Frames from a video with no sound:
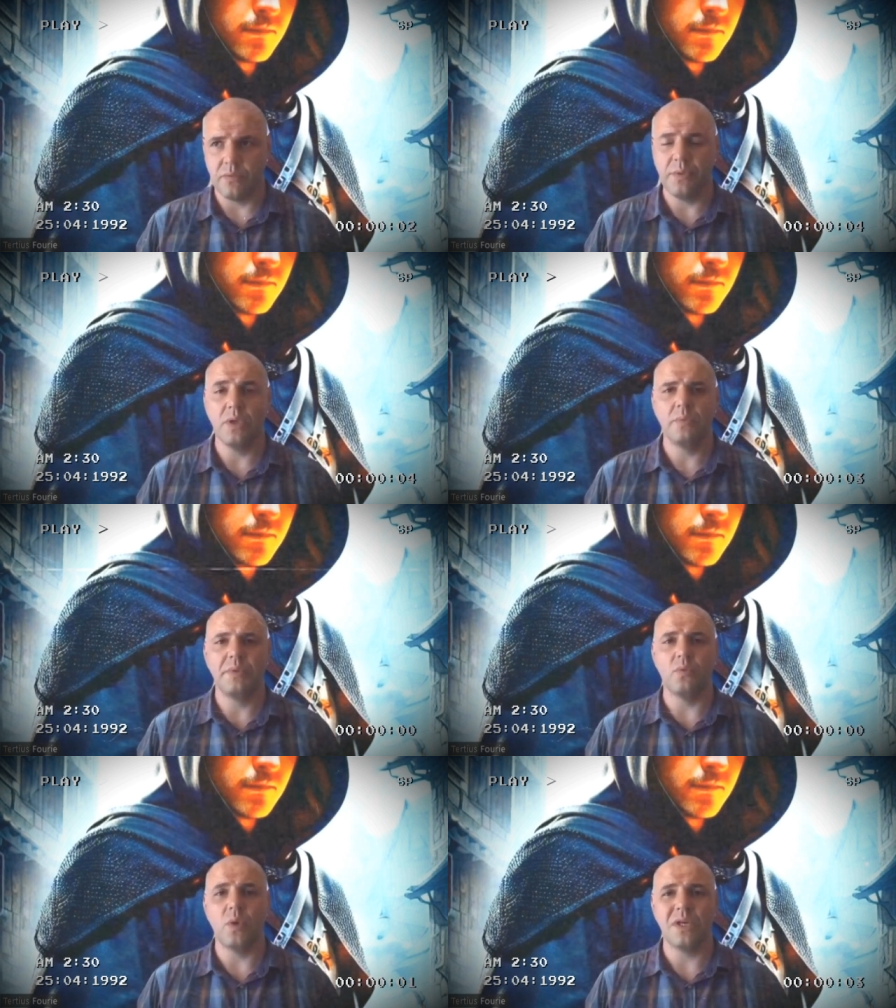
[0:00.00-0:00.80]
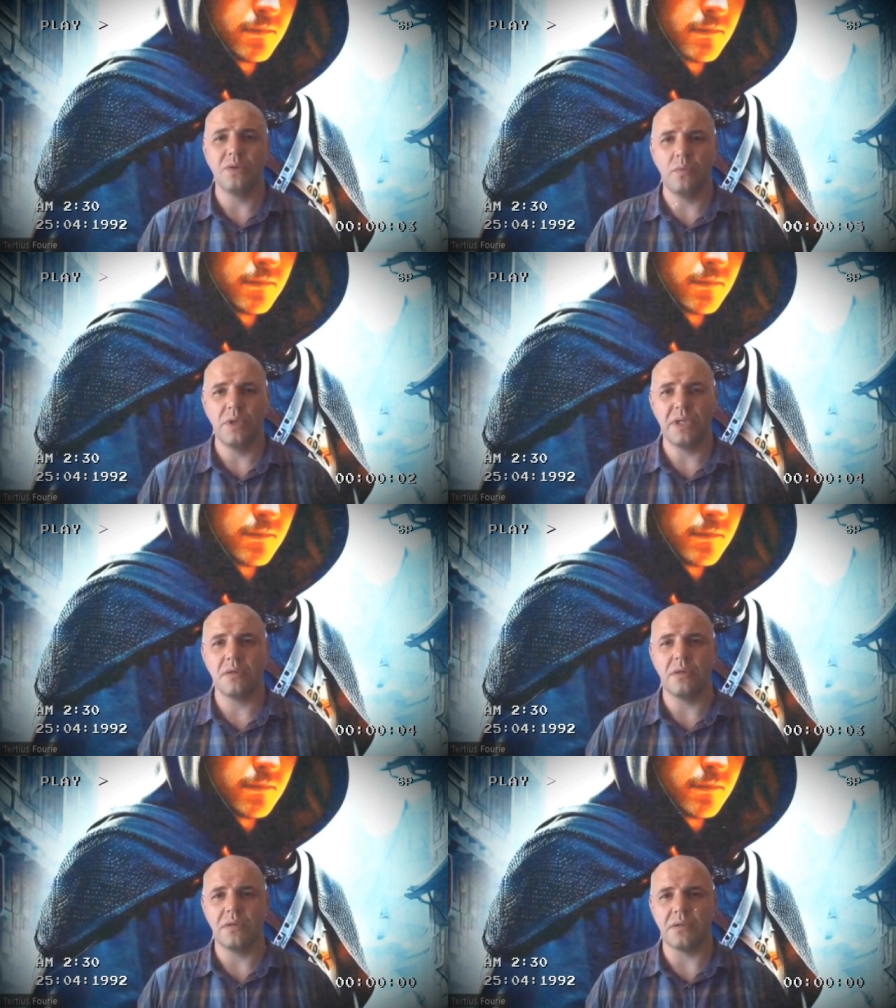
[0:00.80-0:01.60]
We will be one
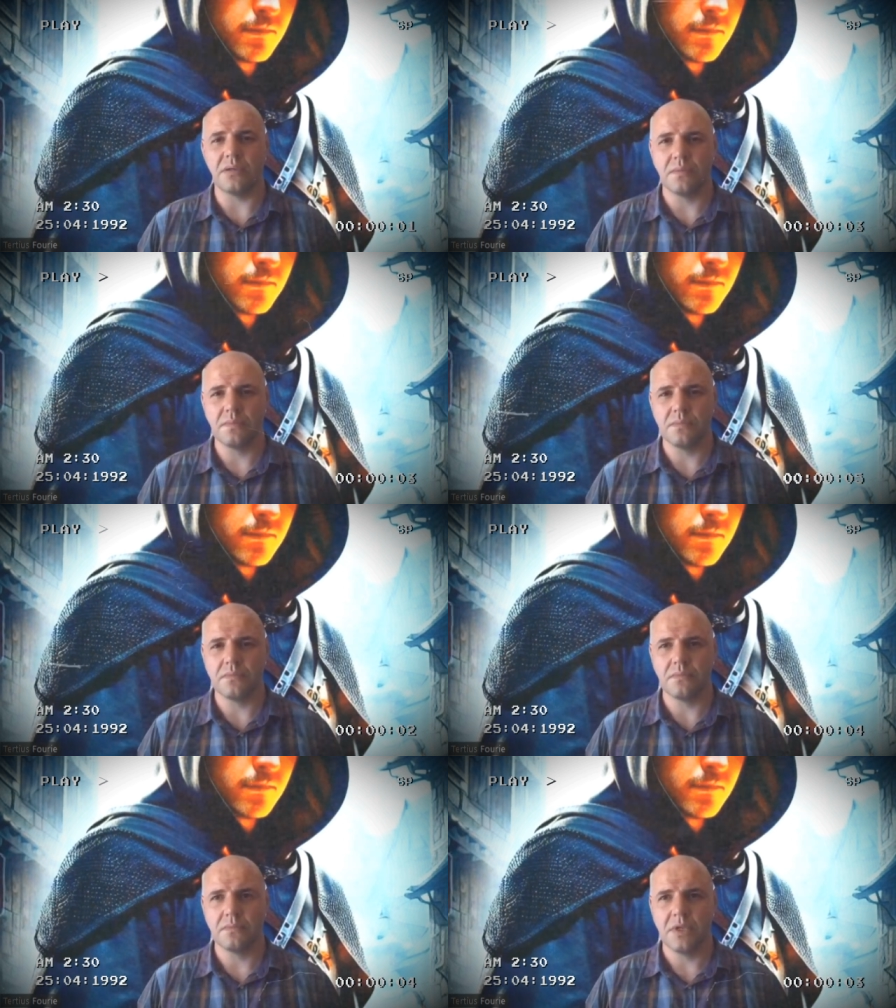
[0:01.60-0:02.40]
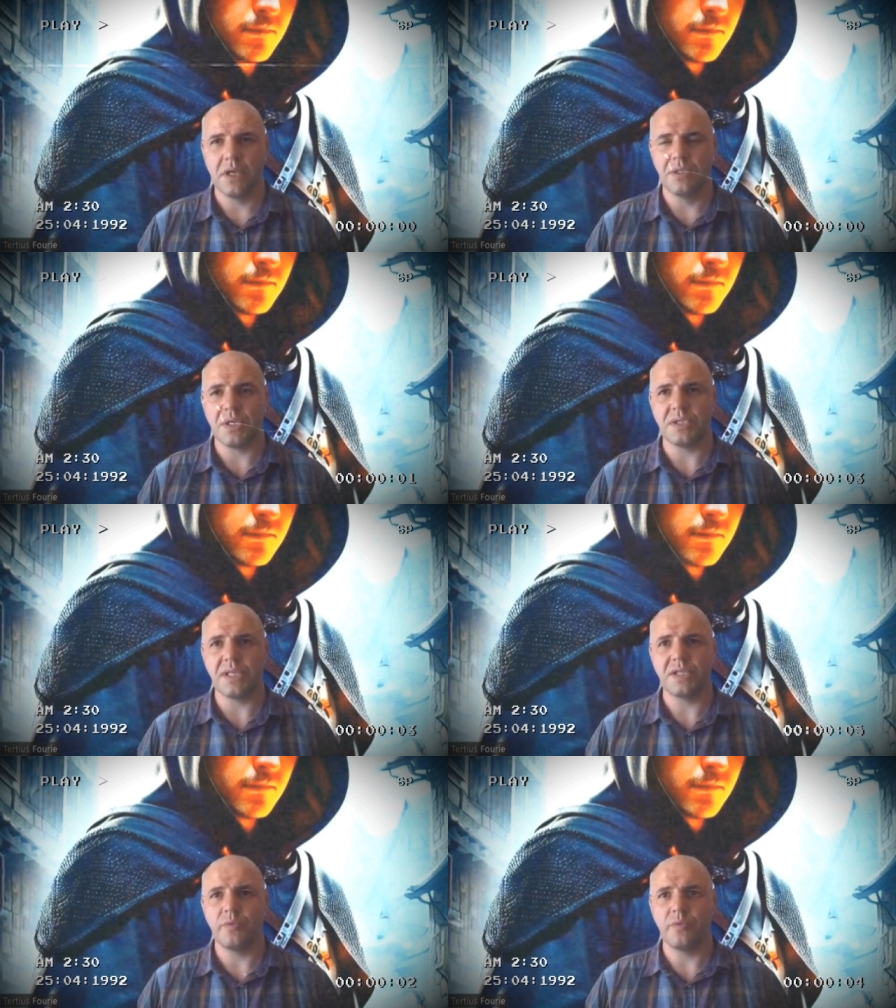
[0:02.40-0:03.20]
with God,
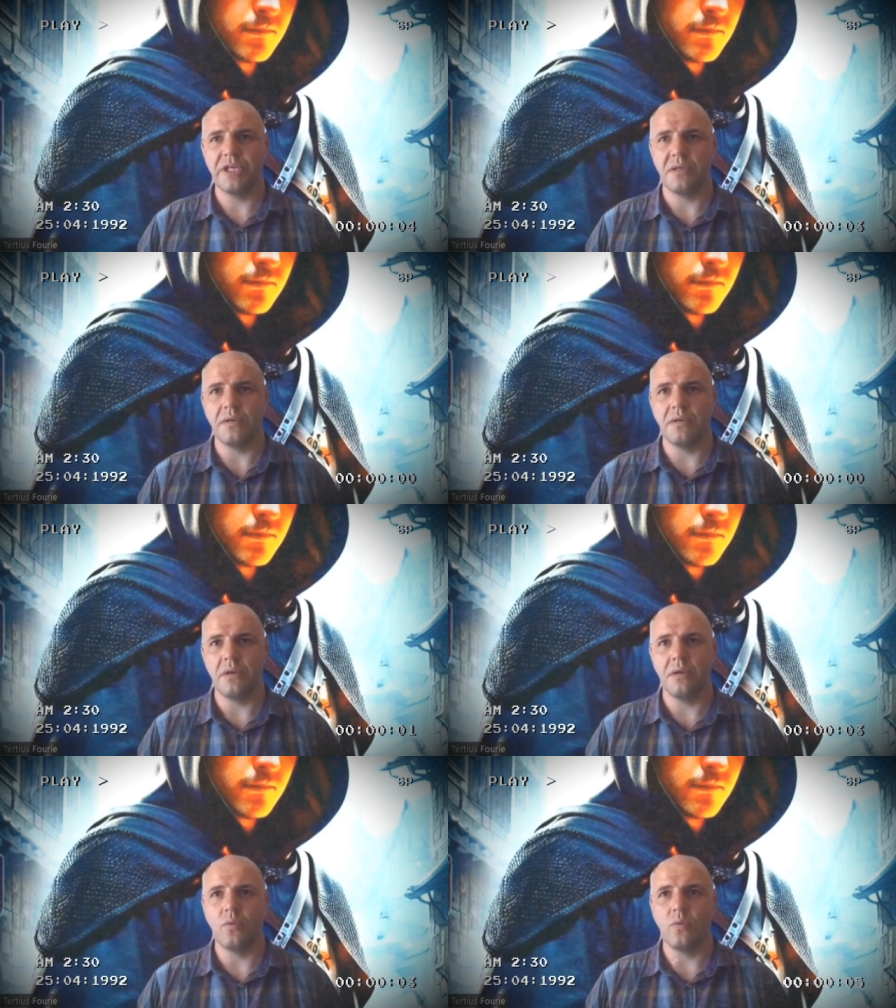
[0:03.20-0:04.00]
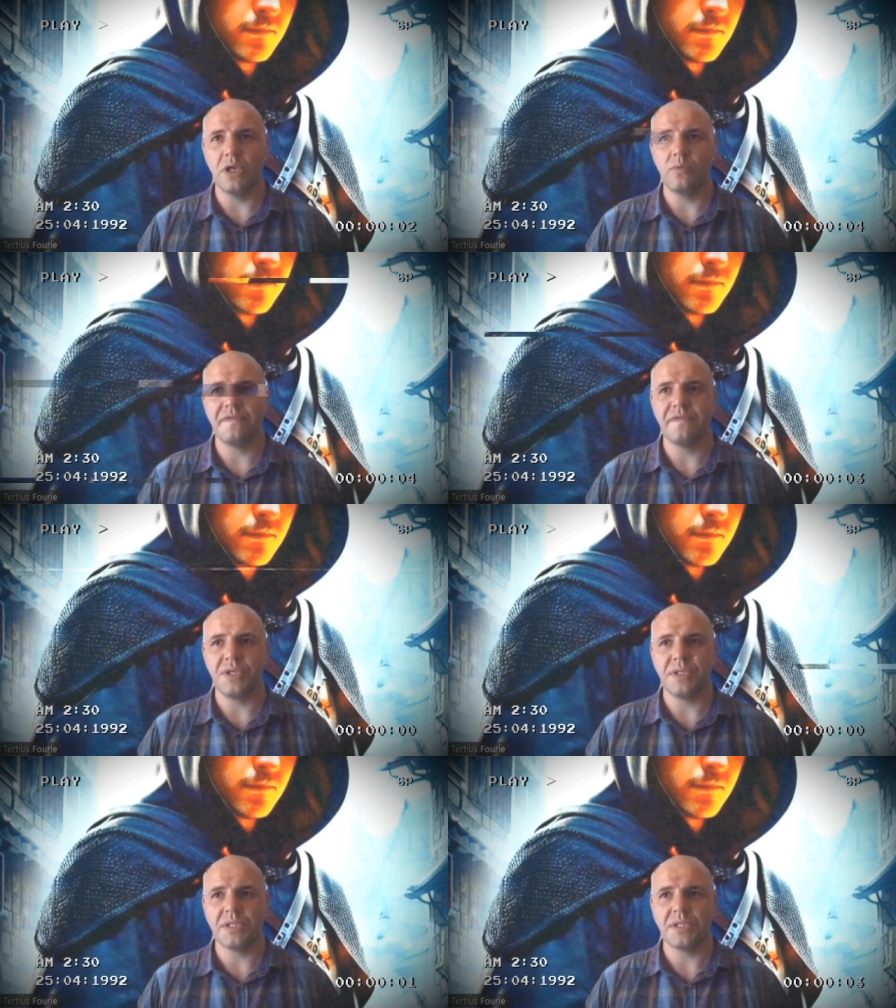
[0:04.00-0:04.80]
just as we are one with
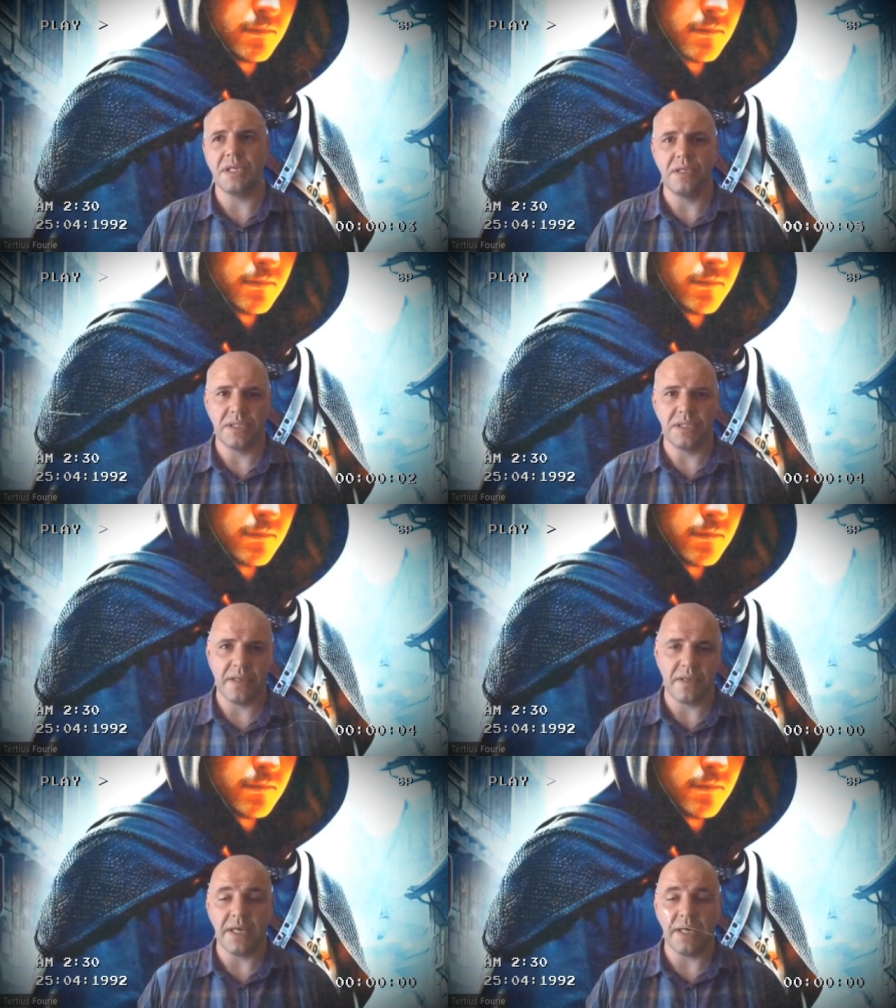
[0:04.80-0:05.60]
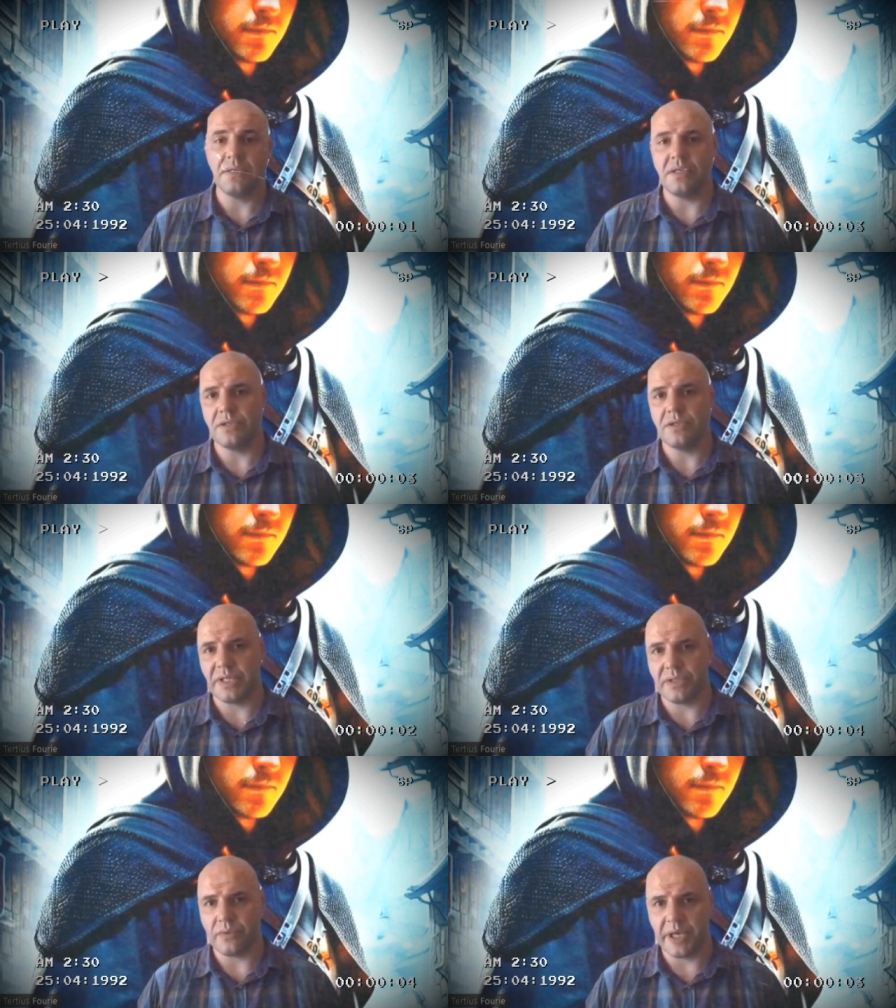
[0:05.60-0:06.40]
Jesus in his death and in his
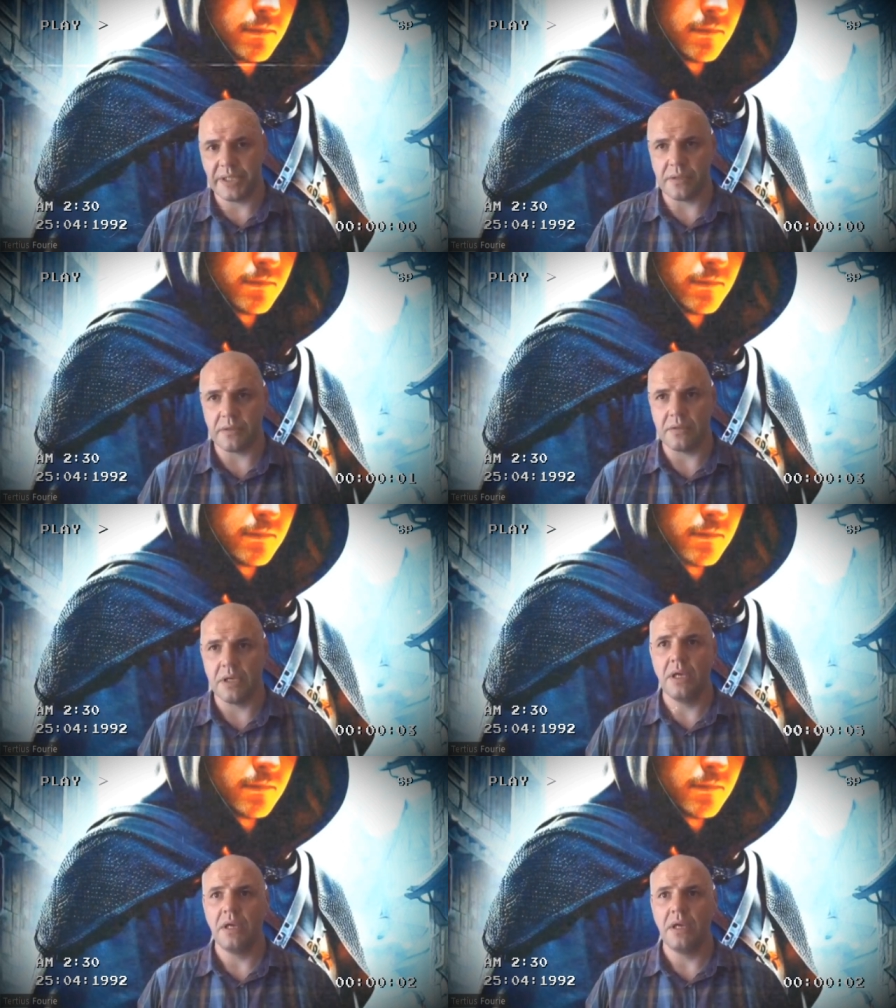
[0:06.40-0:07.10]
resurrection.